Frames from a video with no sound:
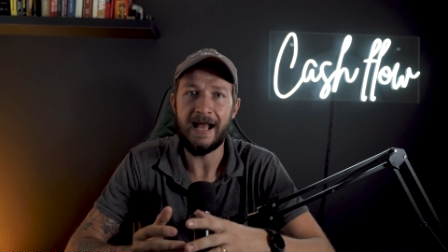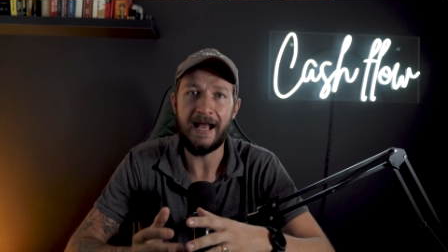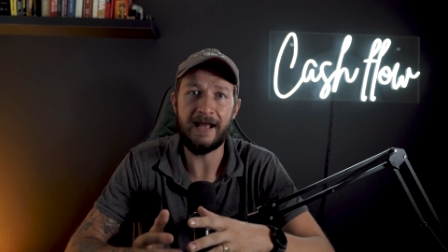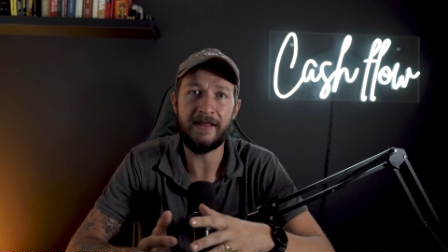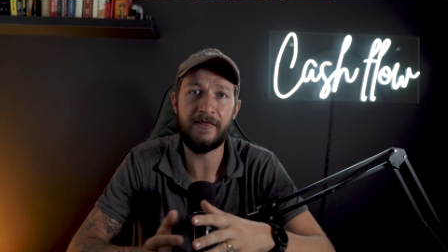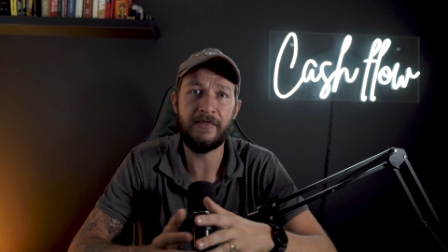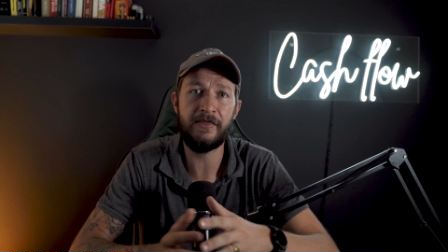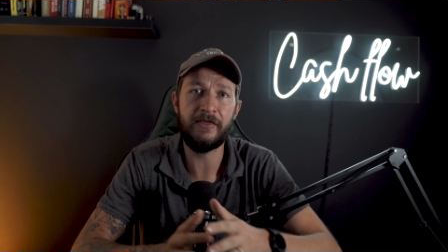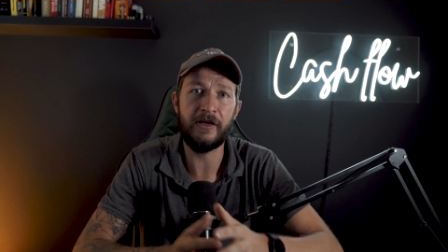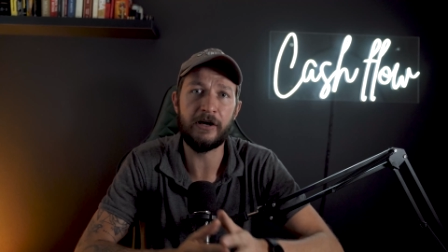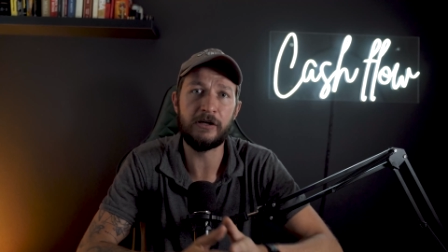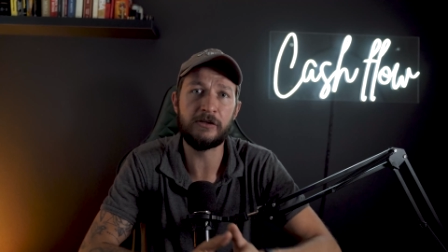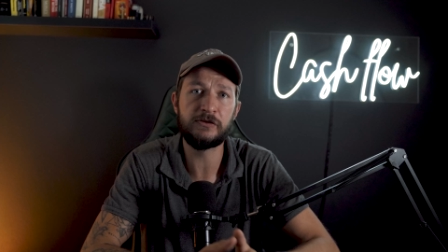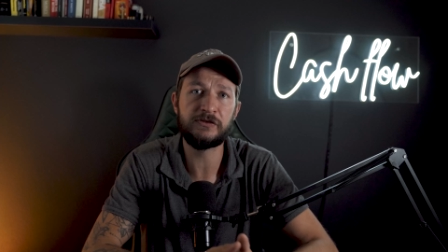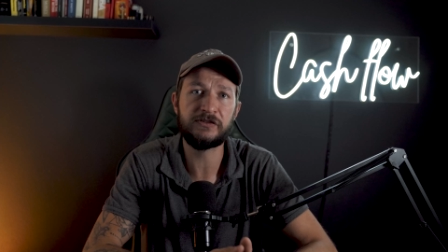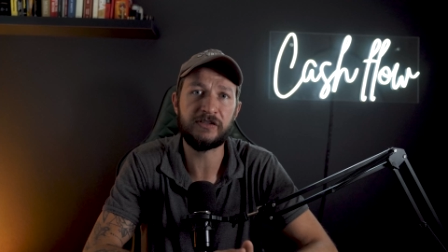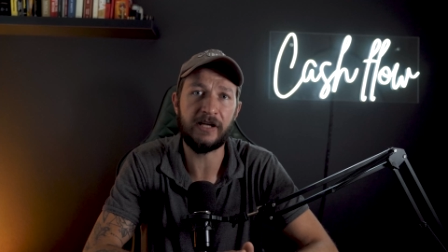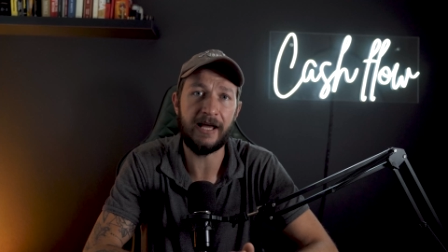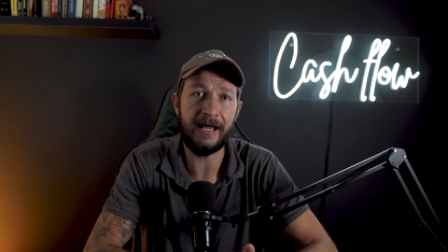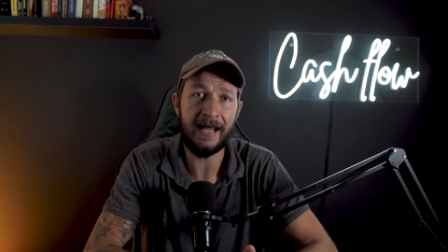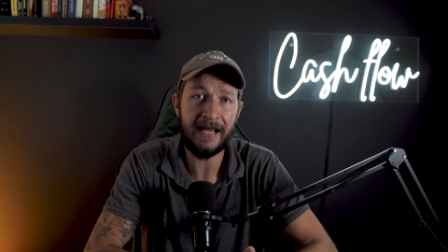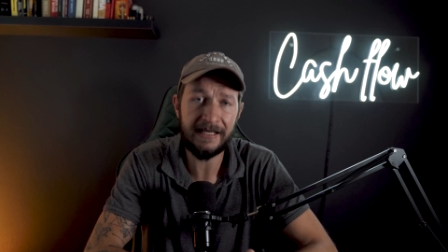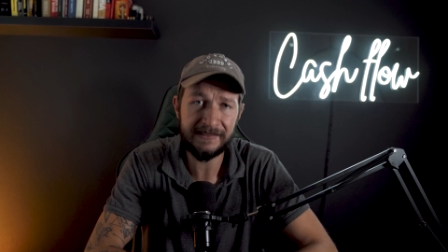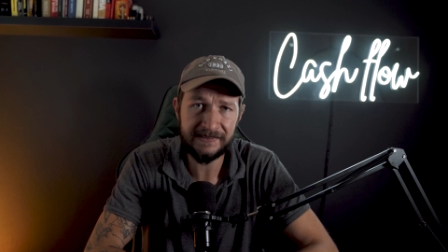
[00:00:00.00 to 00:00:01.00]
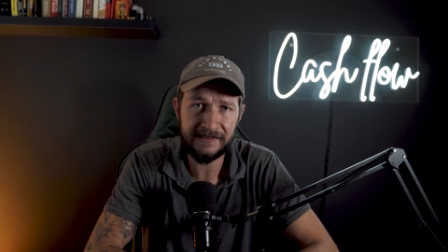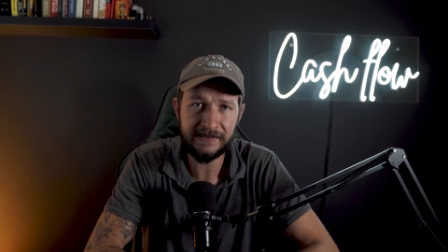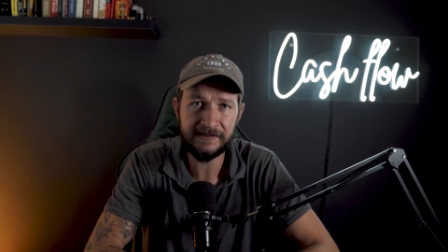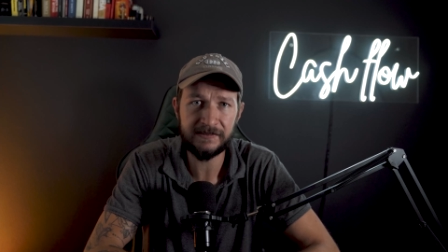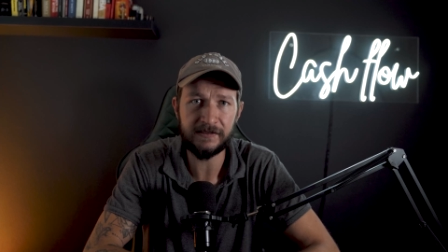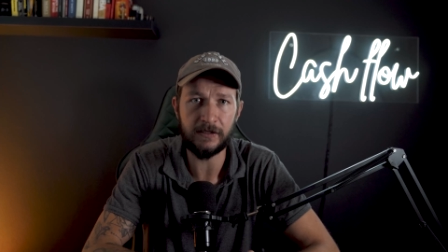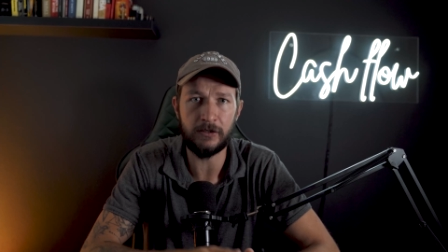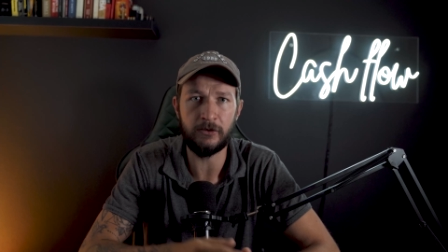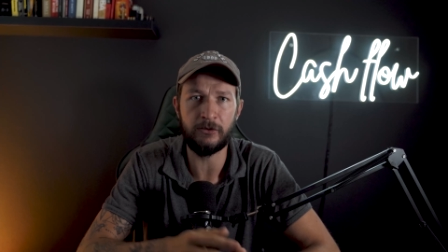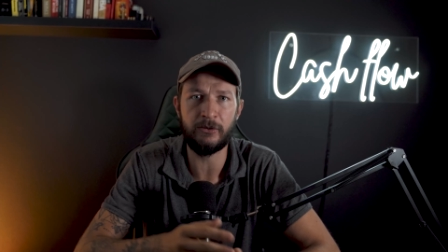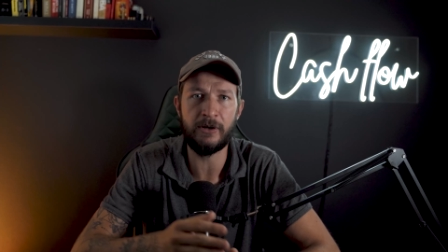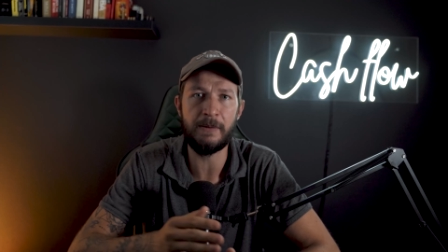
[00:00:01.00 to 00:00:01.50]
and those
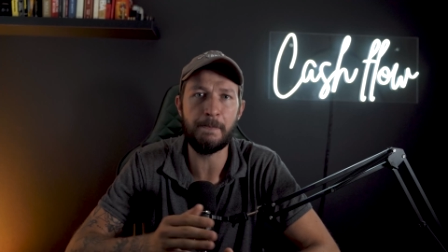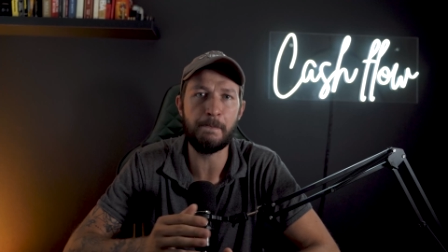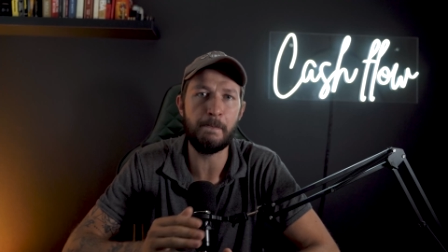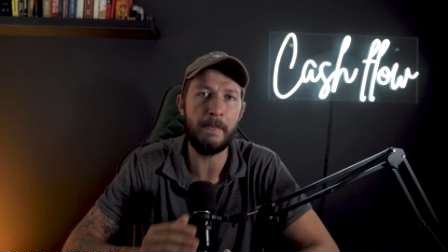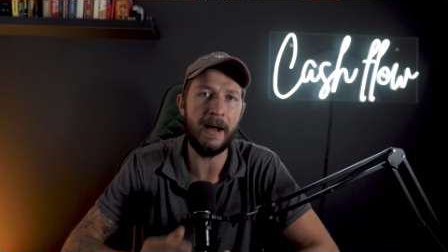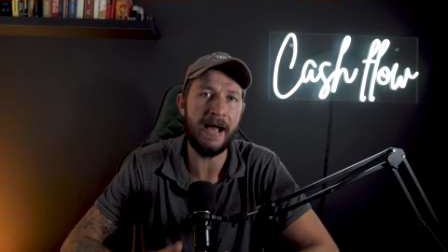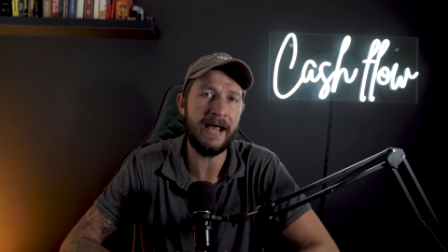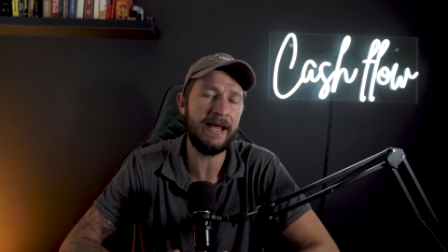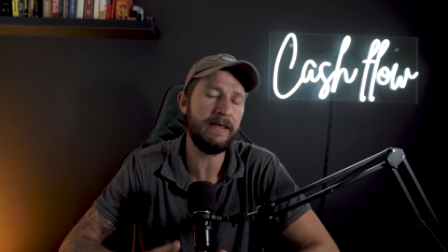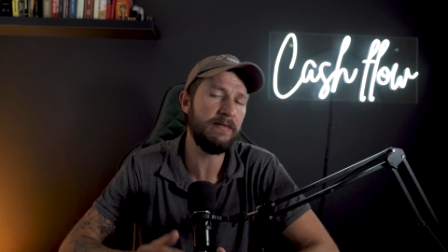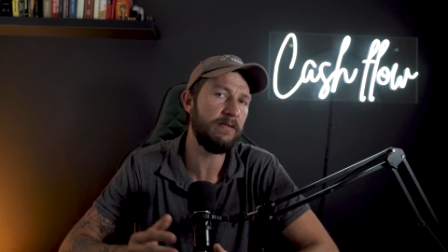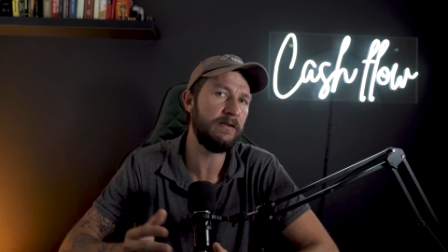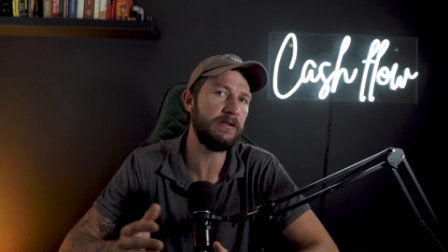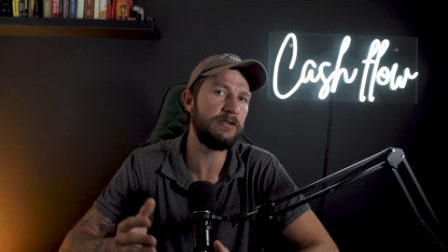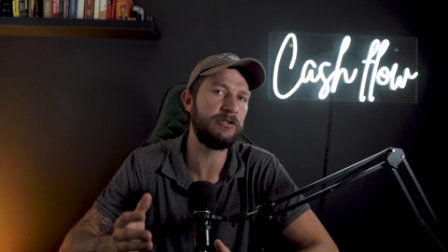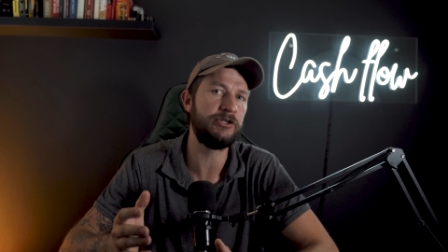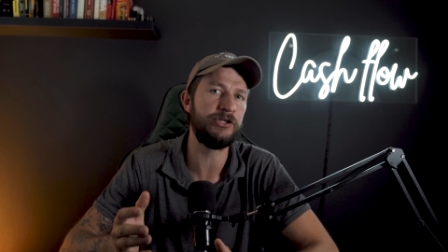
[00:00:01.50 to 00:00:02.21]
assets remain the